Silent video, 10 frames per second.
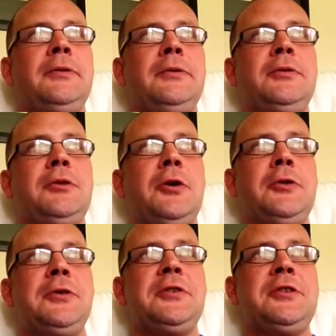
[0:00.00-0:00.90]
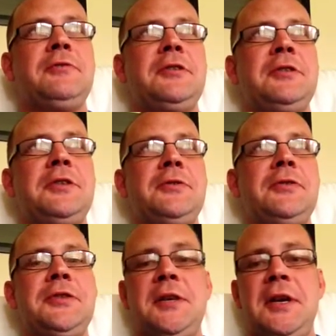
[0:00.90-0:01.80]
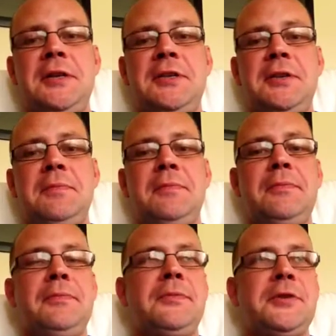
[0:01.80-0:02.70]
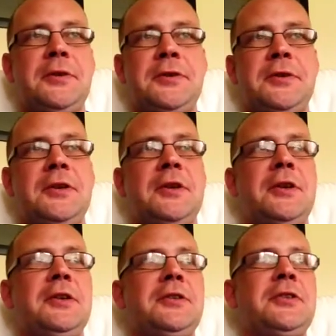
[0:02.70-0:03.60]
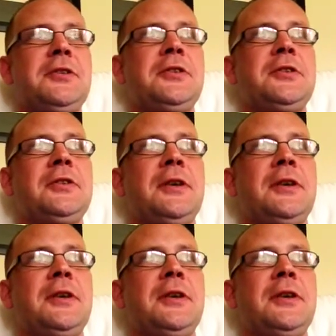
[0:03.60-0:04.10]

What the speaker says: You got all your TV series, the A-Team, Starsky and Hutch,